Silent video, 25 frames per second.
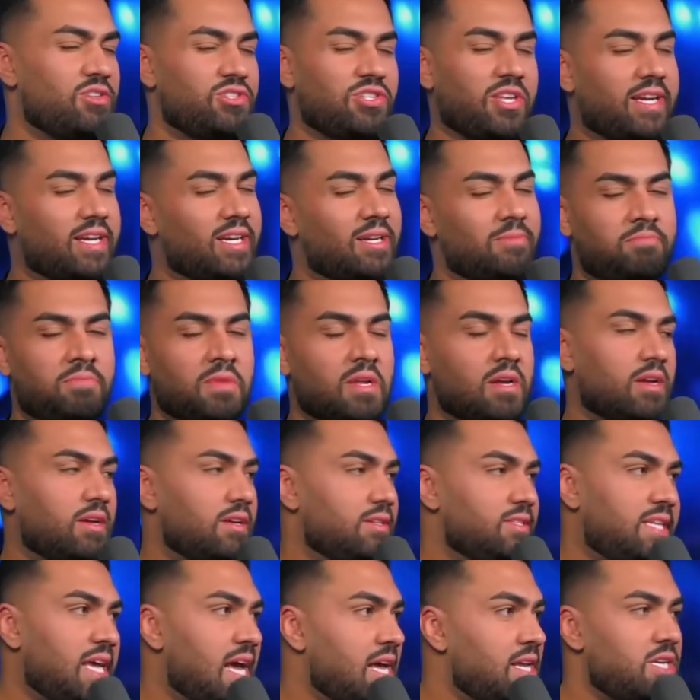There's like a
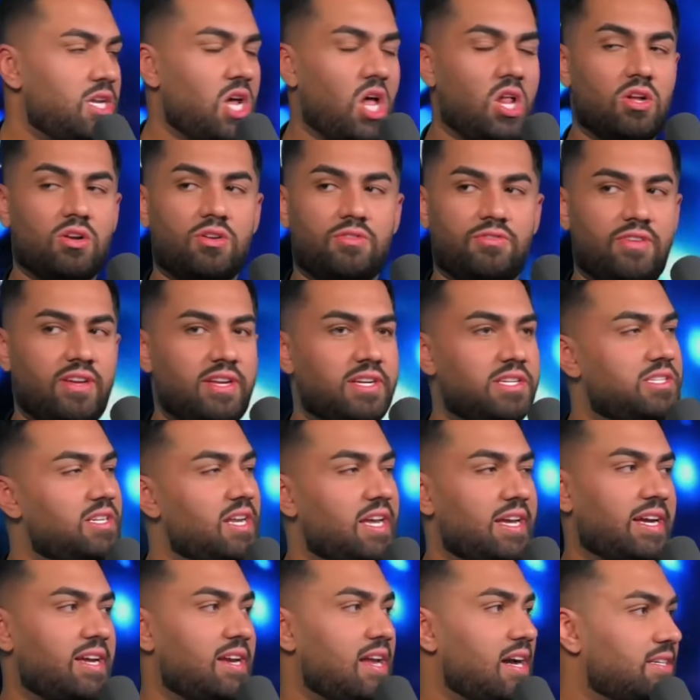ten dollar fee to
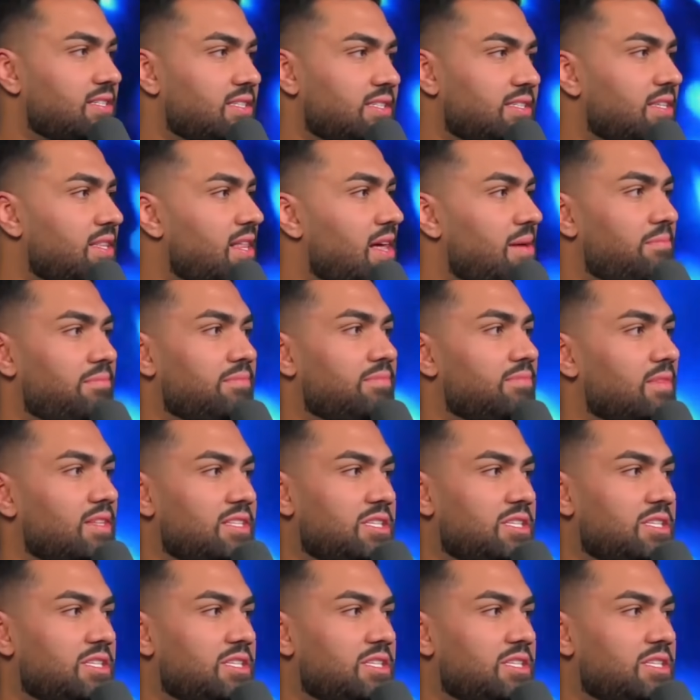stay connected to them.